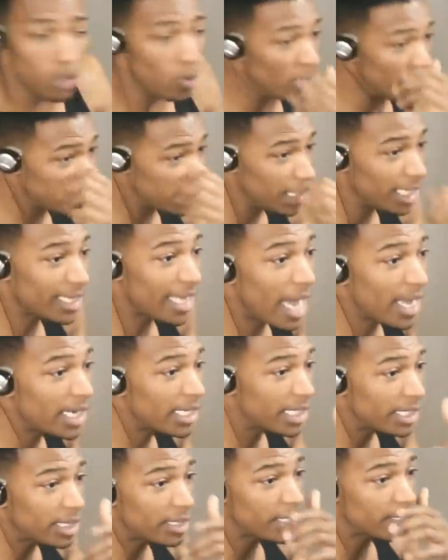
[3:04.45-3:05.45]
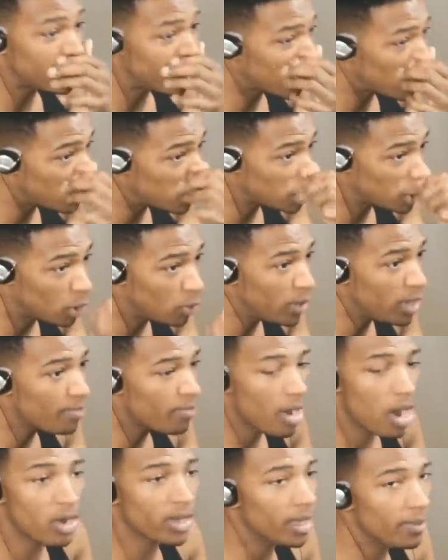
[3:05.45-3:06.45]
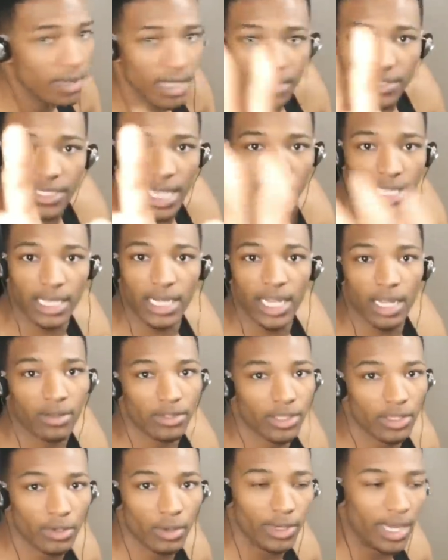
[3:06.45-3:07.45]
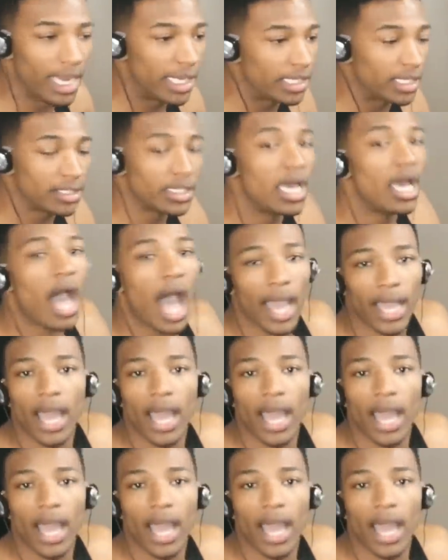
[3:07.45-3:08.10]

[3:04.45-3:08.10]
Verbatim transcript: You want to see the kind of shit that this nigga was doing, bro? Give me a second here in the donations.